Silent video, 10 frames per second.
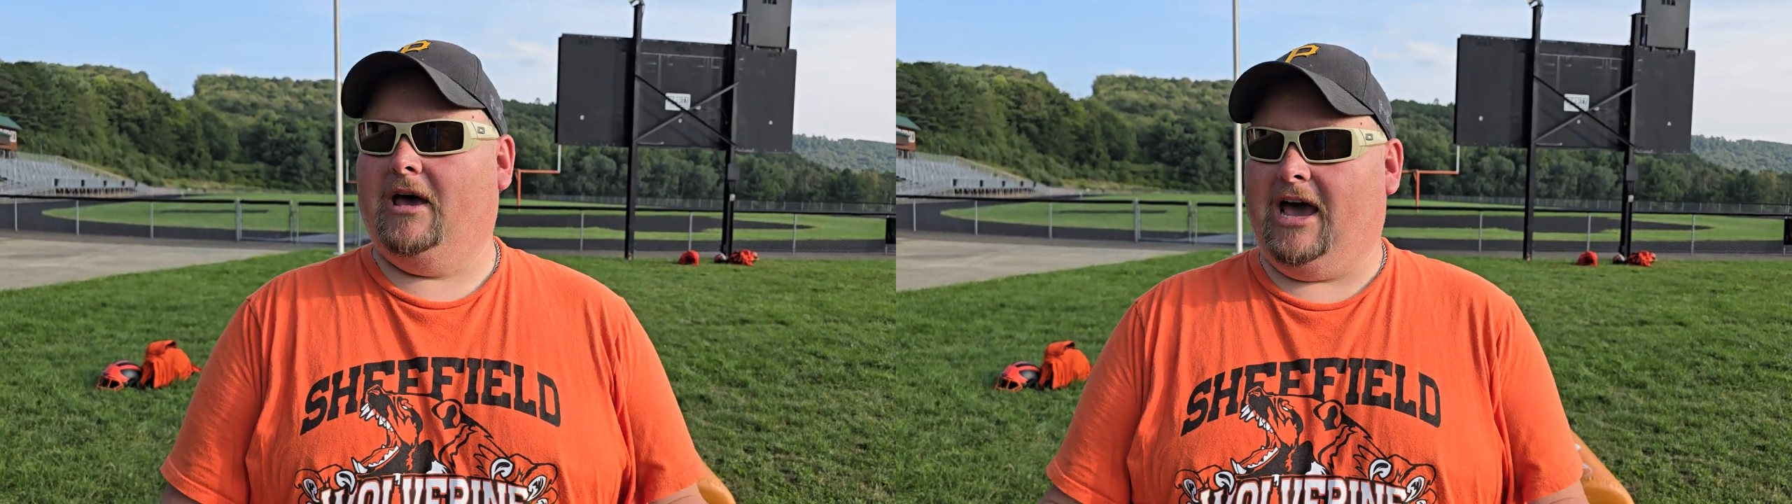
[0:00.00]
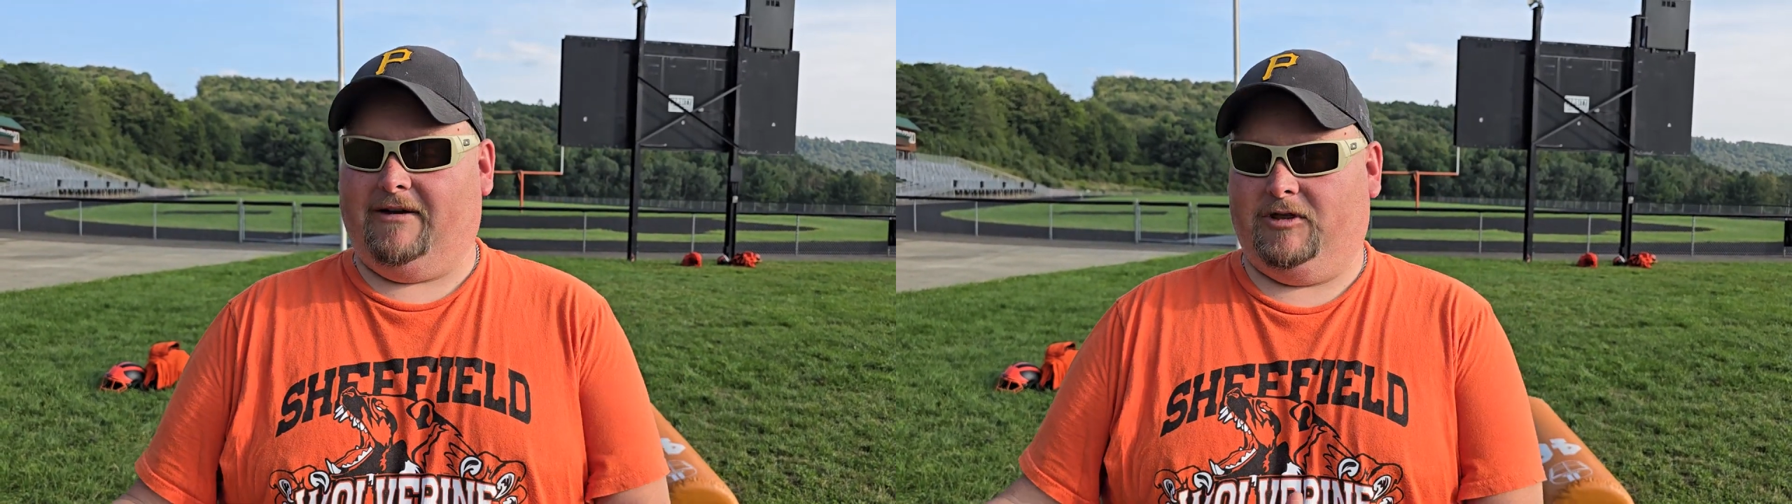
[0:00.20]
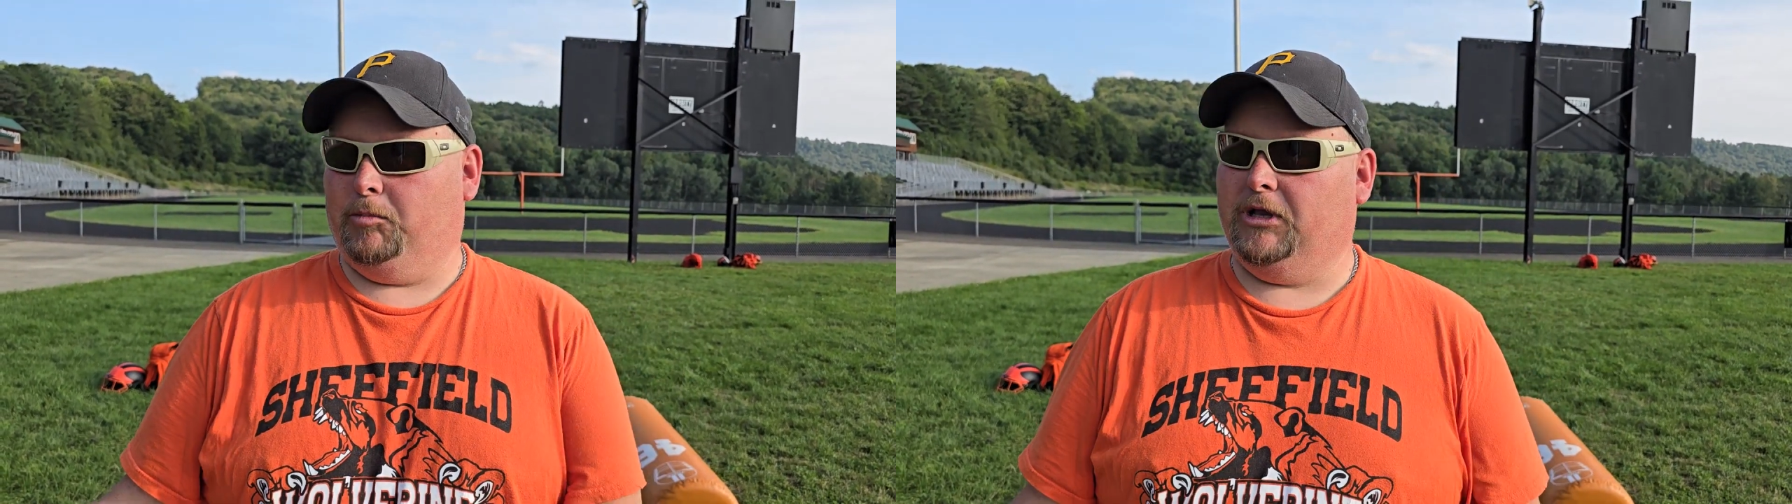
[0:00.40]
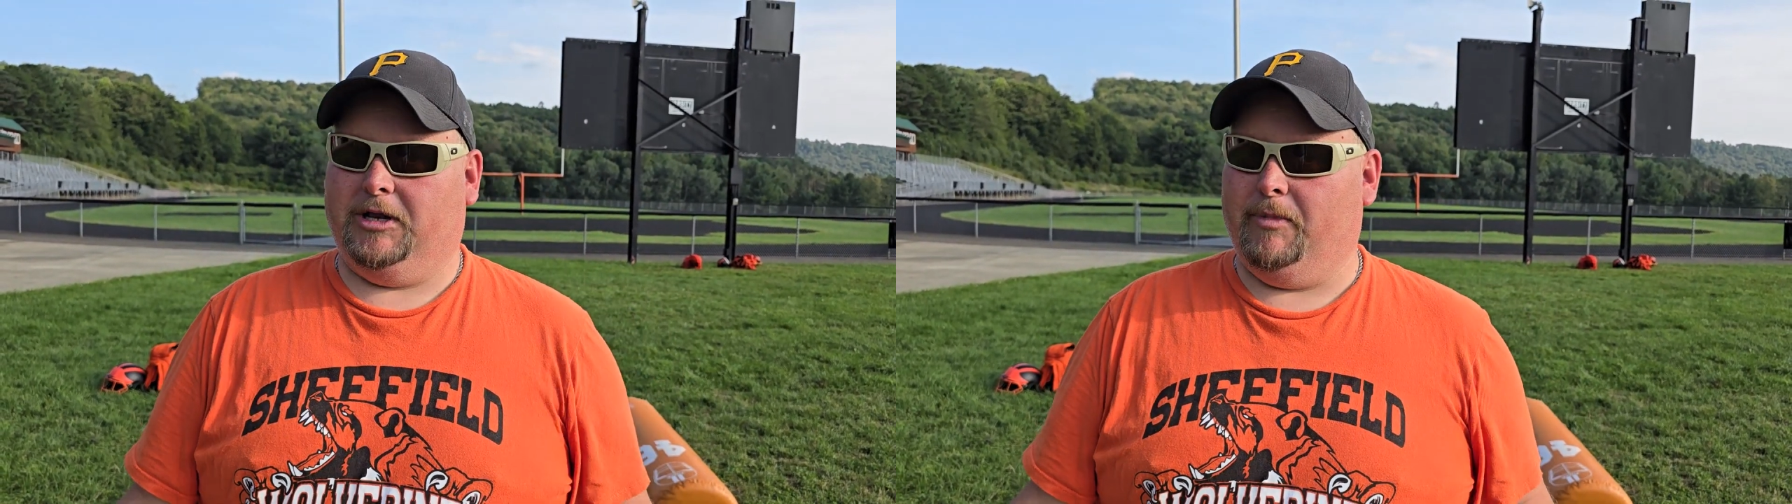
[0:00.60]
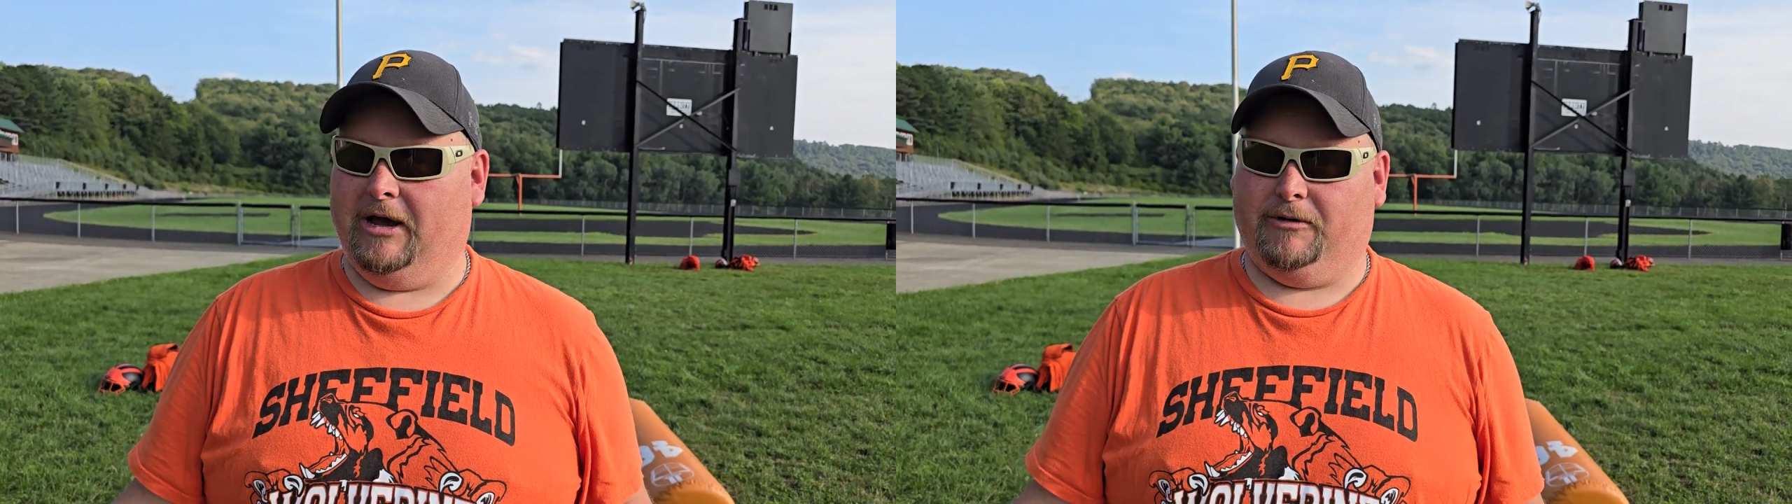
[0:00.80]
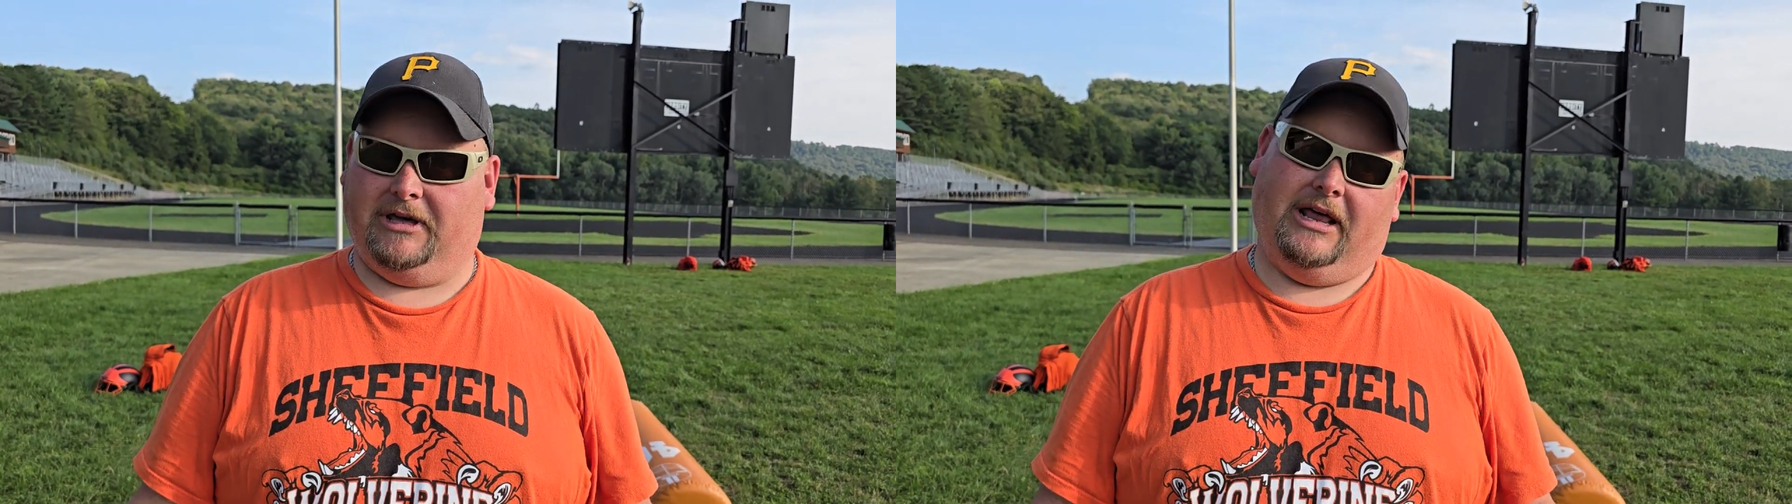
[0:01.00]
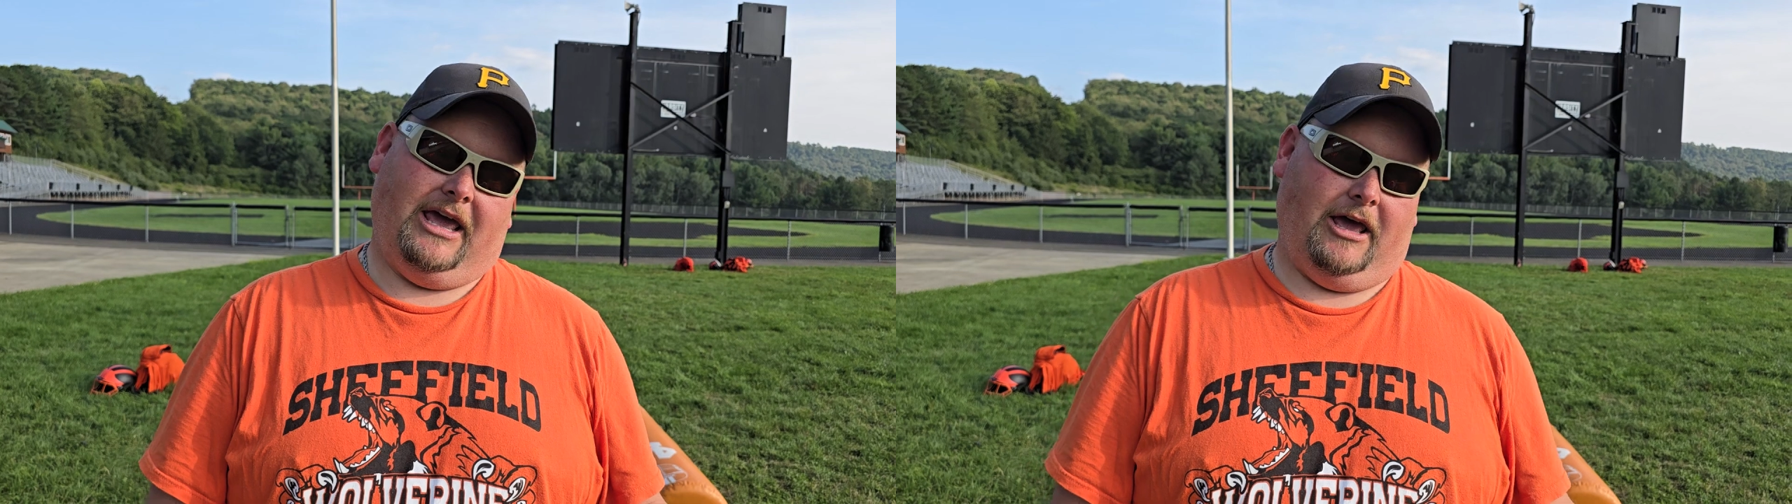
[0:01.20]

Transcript: having to plead to beg with a kid,